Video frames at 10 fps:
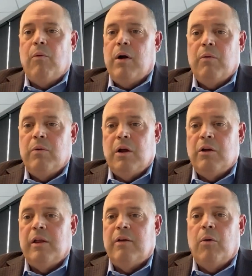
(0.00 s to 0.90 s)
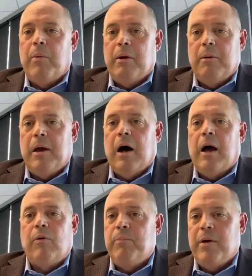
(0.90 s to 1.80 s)
where, you leave nobody
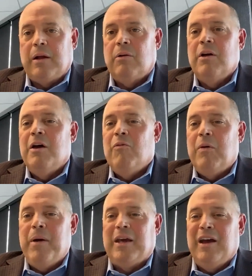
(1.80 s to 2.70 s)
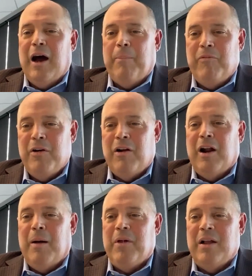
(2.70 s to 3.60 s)
behind. We pick you up. If you're
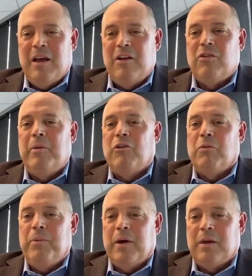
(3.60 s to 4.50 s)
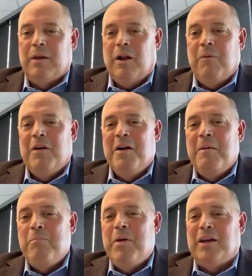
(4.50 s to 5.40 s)
not up that day, somebody else will
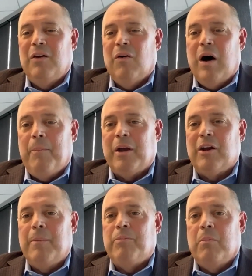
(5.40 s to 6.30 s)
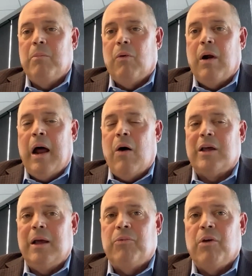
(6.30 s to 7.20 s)
pick you up and keep them
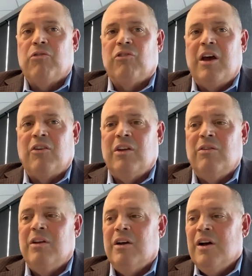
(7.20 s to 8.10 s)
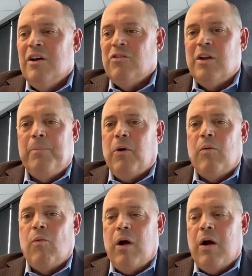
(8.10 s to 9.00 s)
around, keep those things. And to the
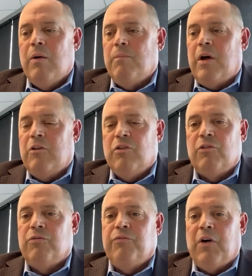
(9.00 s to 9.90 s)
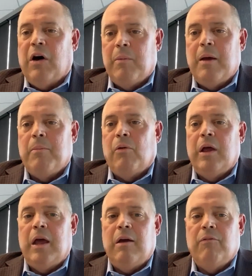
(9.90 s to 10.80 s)
point where I just fundamentally
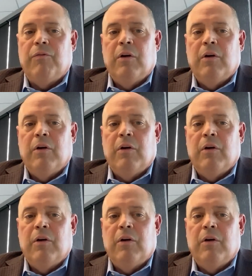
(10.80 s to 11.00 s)
believe